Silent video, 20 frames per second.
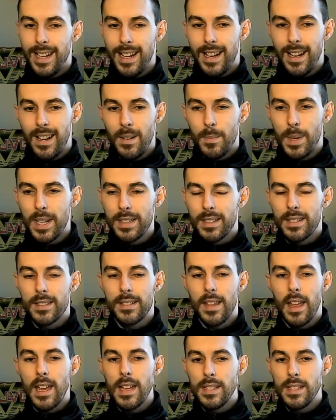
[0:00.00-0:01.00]
I'm at the
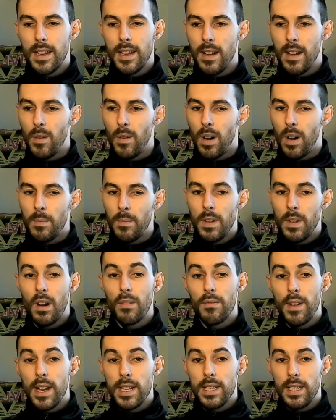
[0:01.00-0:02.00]
stage now. I'm not
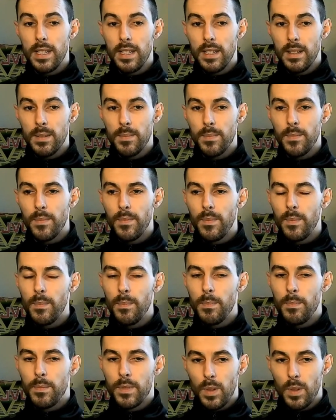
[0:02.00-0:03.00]
ready
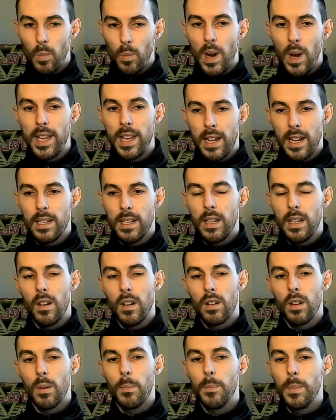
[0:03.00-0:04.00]
to wait any
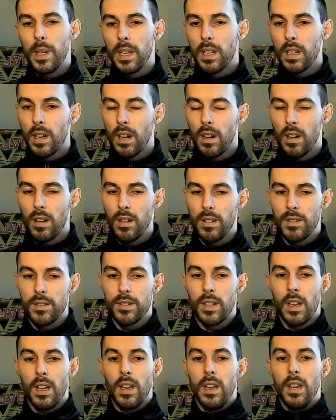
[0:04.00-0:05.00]
longer because
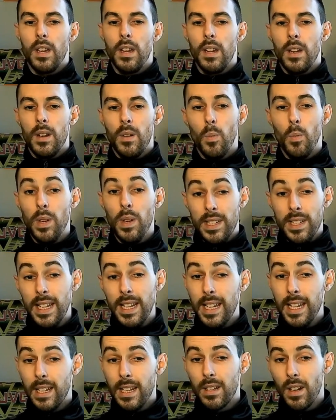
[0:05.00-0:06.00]
we
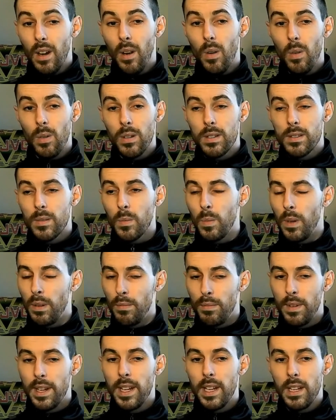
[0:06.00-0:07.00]
need goals. We
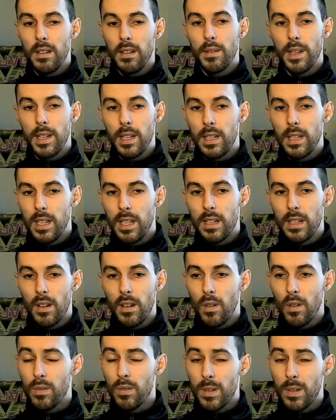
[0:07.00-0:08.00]
really, really need
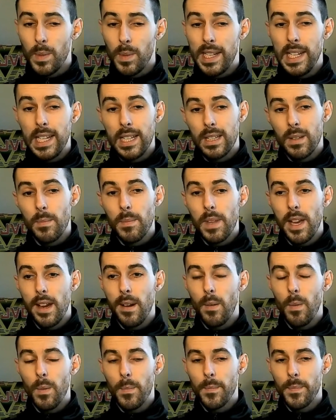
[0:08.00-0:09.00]
goals, and we need them
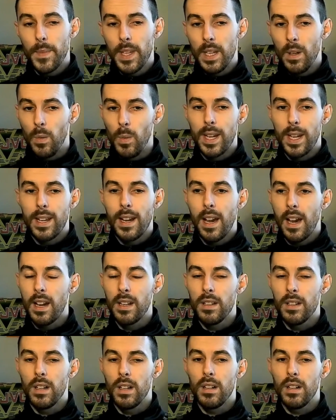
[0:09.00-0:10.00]
now. We
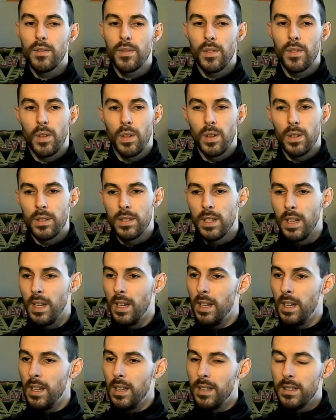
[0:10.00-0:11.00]
cannot afford
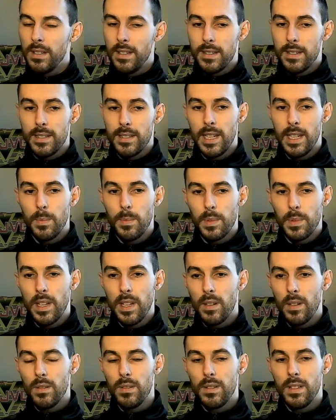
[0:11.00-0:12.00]
to slip
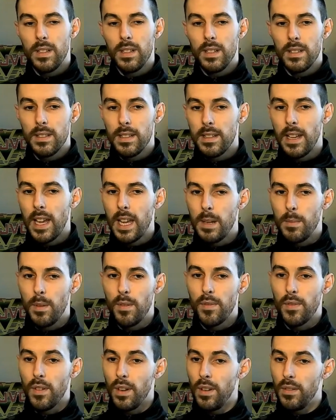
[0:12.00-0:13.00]
down the table
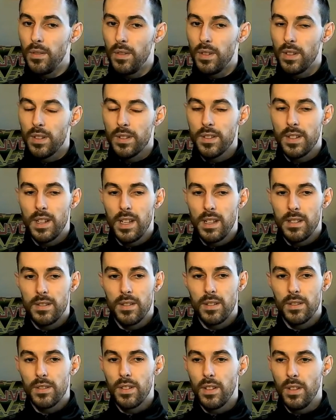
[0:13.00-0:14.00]
for another season or
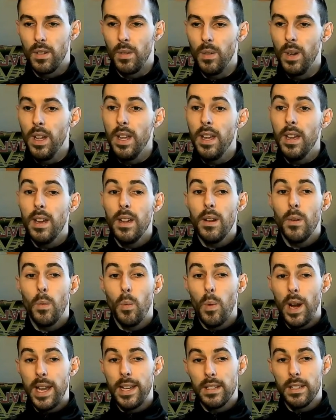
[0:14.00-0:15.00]
two,
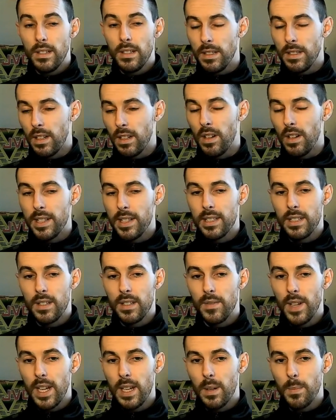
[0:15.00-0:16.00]
waiting on a guy to
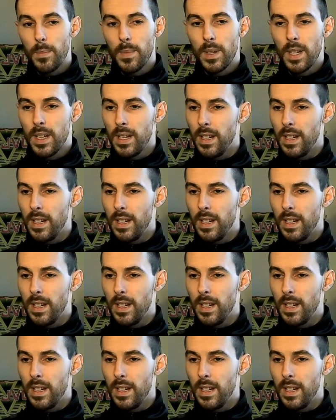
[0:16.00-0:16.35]
develop.